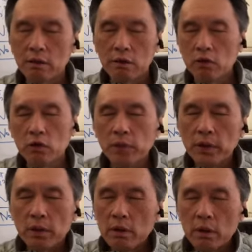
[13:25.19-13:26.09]

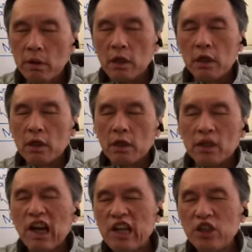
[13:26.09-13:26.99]
super
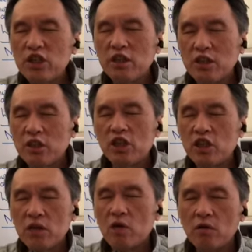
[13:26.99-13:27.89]
Taiji
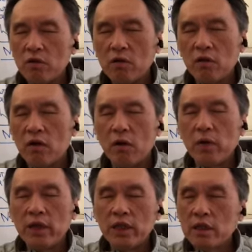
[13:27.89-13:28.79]
Qigong or
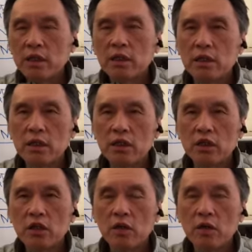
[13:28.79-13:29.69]
what internal
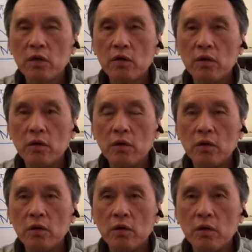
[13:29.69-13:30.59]
Qigong.
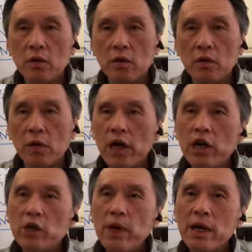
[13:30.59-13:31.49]
Well,
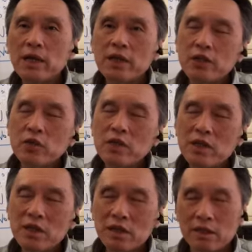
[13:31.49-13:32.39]
everybody is
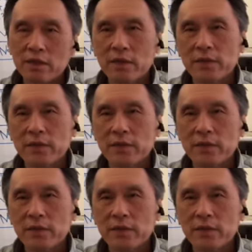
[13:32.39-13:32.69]
using this.